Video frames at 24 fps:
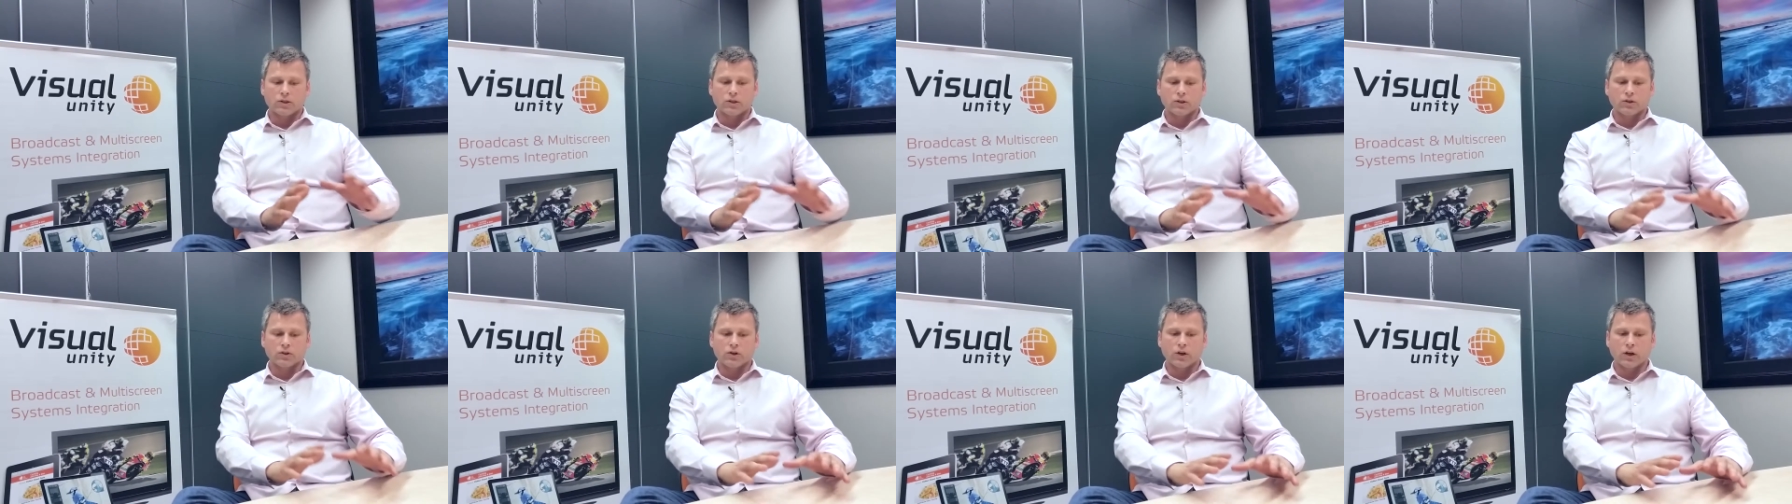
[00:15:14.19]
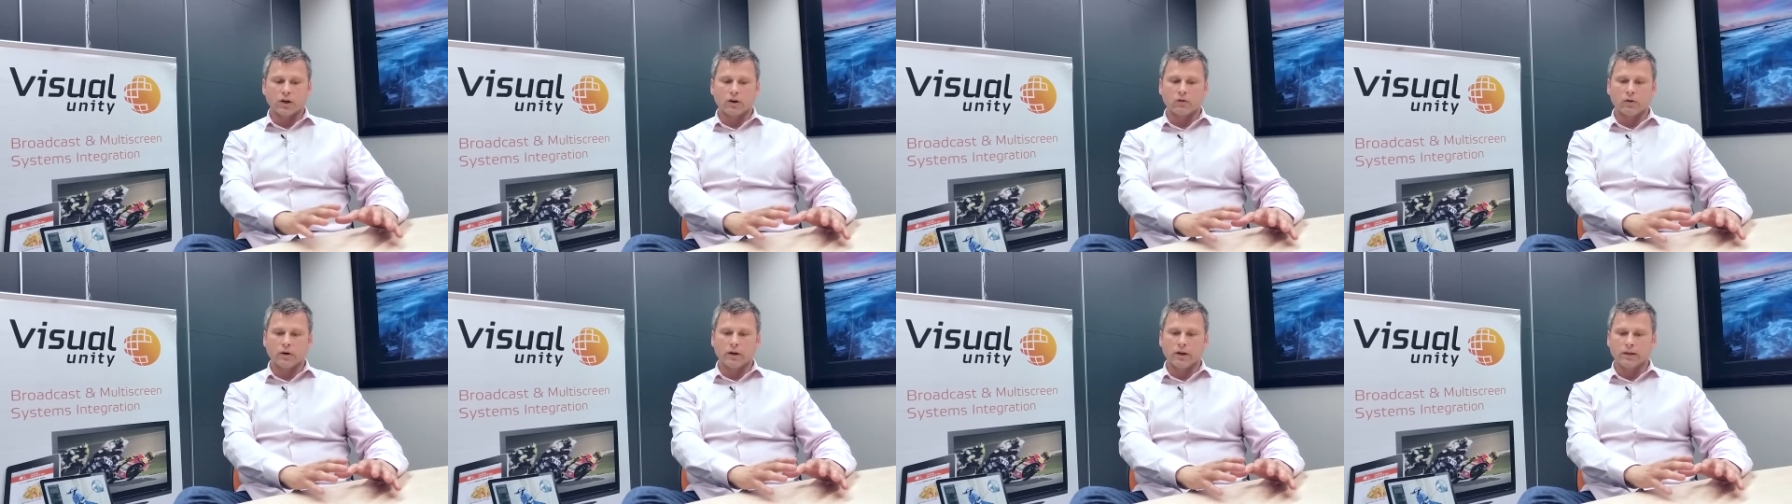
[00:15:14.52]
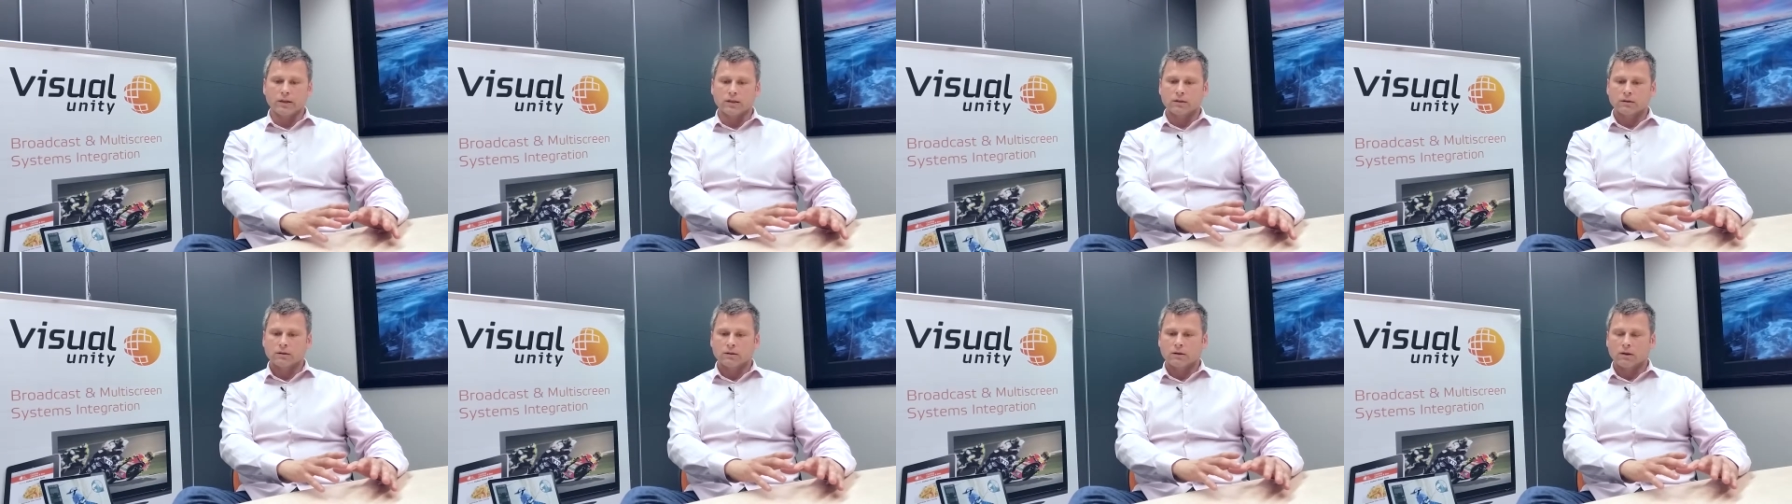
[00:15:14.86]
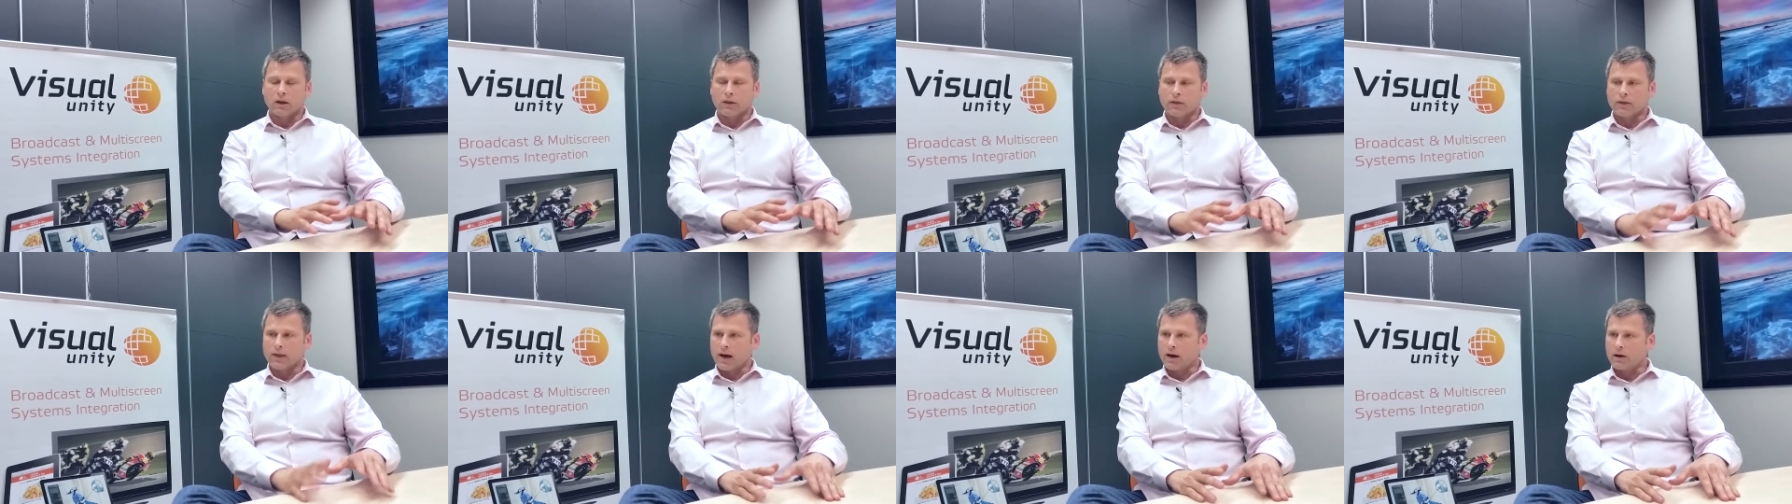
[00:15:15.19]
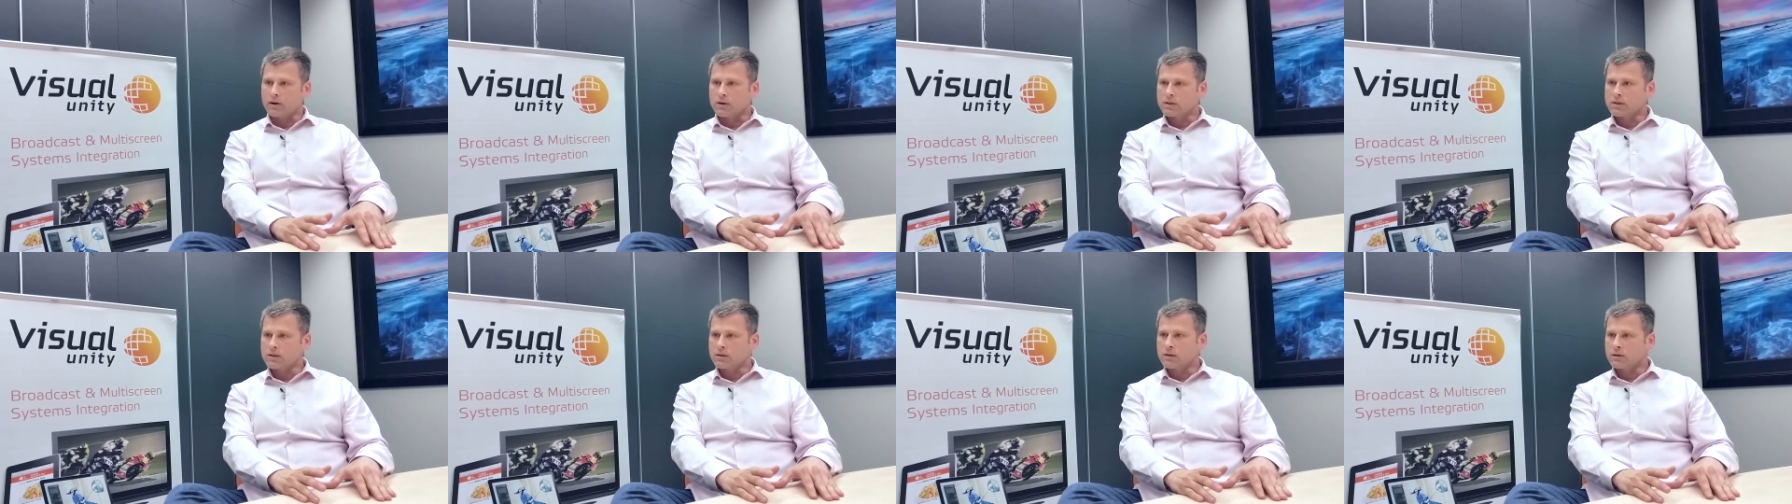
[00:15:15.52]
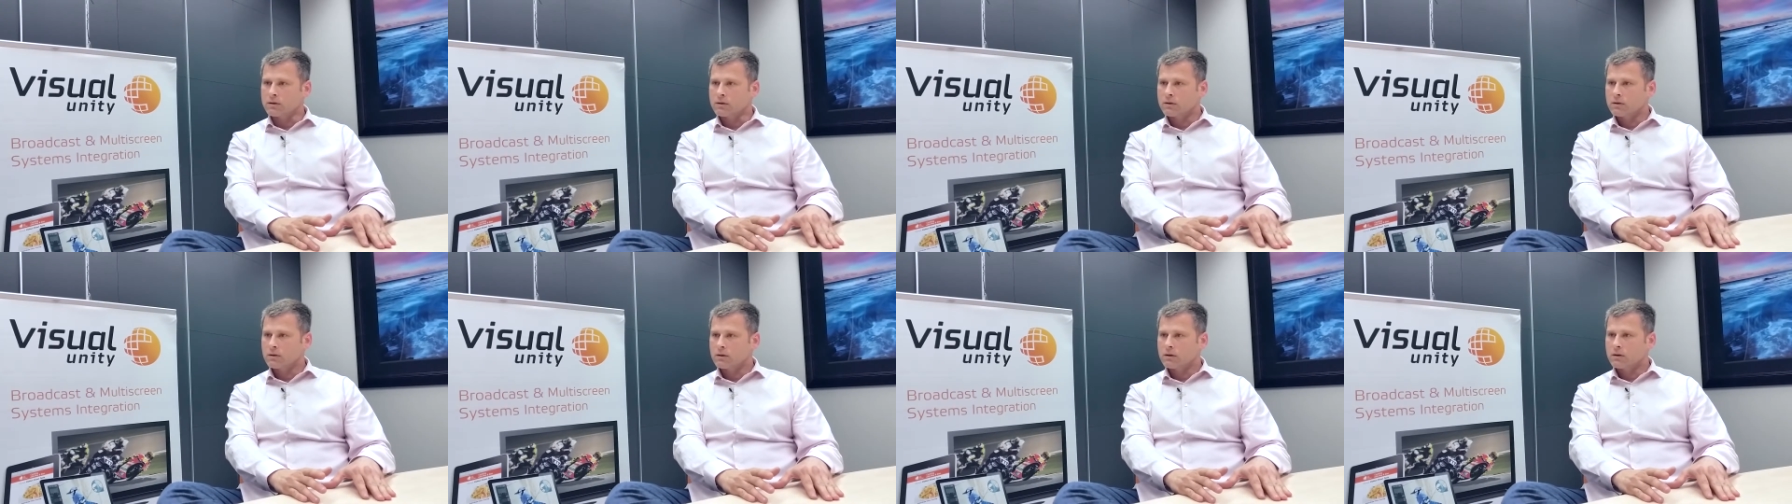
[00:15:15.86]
to generate 1,000